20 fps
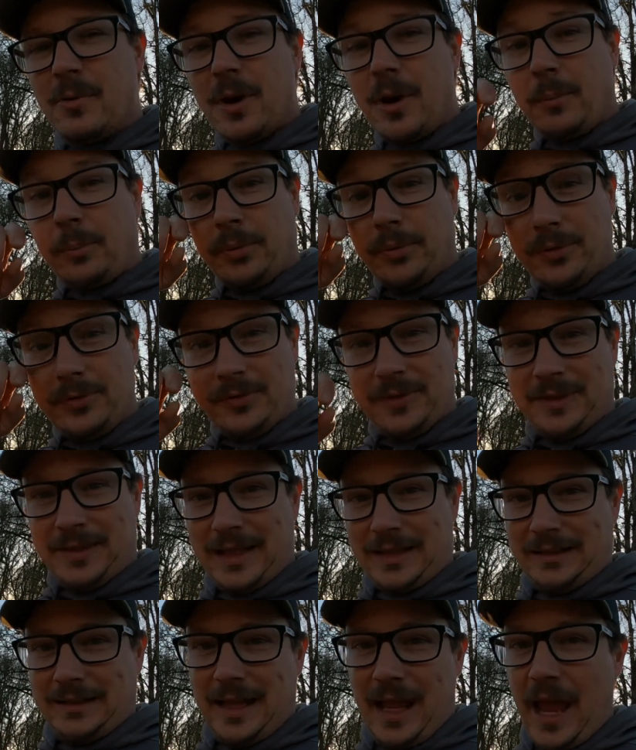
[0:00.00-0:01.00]
well proven
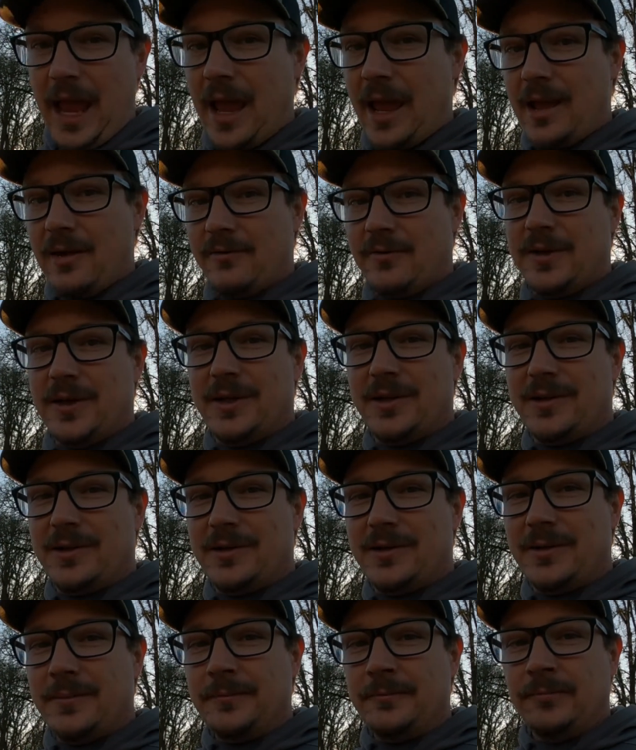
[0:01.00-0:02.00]
that the
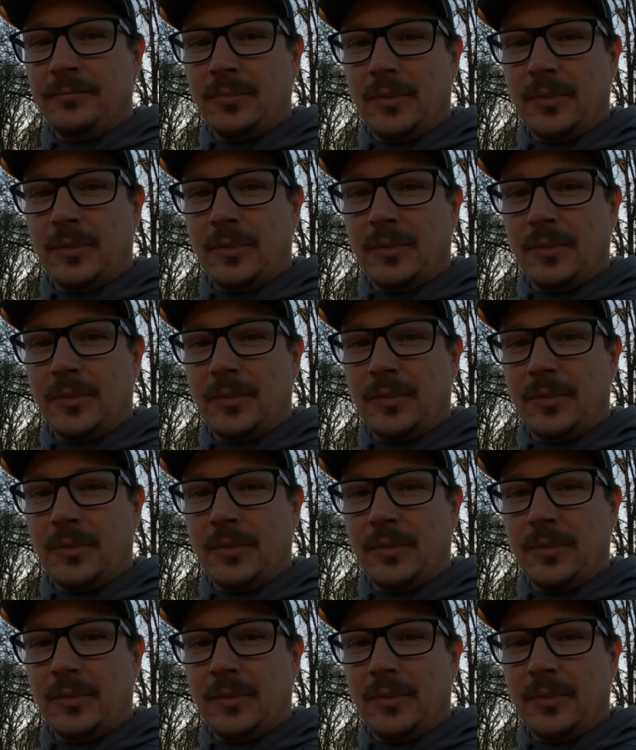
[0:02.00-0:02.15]
heavier